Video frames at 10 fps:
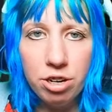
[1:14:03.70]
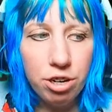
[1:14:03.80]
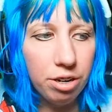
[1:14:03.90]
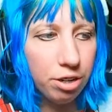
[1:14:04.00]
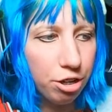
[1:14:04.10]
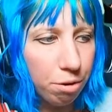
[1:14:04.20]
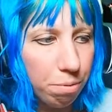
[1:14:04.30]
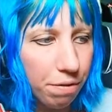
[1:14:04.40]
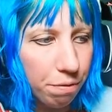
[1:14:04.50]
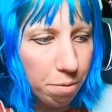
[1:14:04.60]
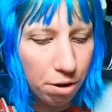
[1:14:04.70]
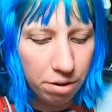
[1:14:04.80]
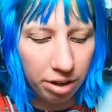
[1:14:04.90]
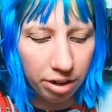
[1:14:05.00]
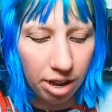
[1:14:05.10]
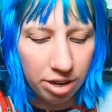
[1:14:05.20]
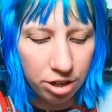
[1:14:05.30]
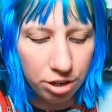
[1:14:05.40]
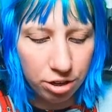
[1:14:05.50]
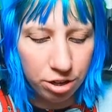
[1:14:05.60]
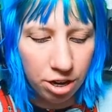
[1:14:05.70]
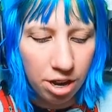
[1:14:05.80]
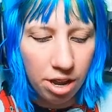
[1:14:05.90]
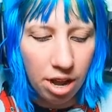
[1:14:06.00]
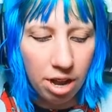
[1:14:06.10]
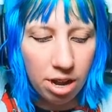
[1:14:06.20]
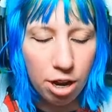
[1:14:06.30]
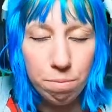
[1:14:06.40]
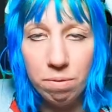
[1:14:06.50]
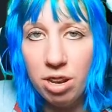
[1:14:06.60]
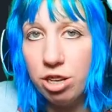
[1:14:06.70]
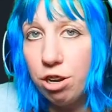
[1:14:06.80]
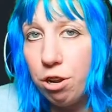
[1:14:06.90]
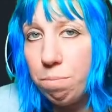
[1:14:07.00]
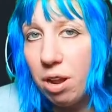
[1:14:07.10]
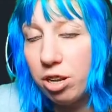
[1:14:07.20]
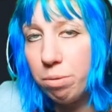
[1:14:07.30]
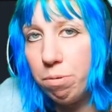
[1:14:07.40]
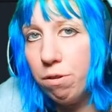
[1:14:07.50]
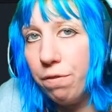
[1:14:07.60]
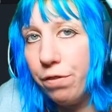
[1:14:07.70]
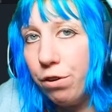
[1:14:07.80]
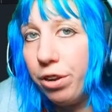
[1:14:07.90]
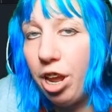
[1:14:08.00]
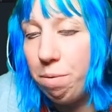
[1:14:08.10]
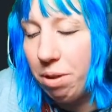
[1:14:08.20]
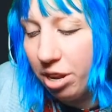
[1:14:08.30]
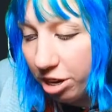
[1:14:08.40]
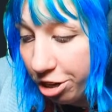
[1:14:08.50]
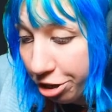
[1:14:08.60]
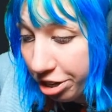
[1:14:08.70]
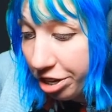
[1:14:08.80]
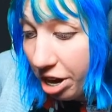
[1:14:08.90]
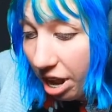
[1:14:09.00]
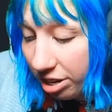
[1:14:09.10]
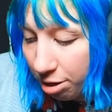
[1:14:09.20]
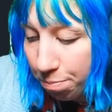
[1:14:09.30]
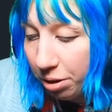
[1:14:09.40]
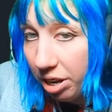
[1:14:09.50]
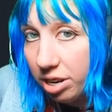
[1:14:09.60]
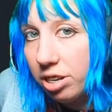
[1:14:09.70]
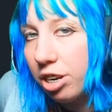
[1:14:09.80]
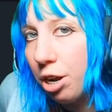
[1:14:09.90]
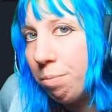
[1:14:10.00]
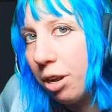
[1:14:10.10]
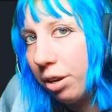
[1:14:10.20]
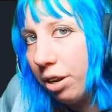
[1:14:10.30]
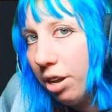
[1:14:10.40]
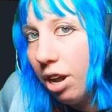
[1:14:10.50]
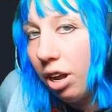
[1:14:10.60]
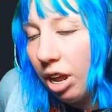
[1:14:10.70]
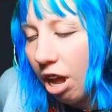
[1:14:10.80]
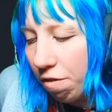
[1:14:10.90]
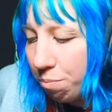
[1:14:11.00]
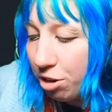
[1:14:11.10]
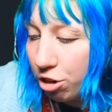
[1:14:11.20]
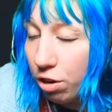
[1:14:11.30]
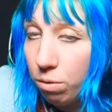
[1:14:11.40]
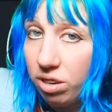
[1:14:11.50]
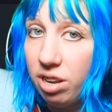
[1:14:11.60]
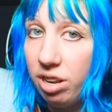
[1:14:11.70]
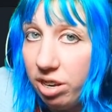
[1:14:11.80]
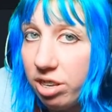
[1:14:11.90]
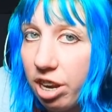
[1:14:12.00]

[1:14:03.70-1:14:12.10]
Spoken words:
shouldn't stop you from owning land. Just, there's no Mac support for Game Maker just yet, but it is coming. I have been told it is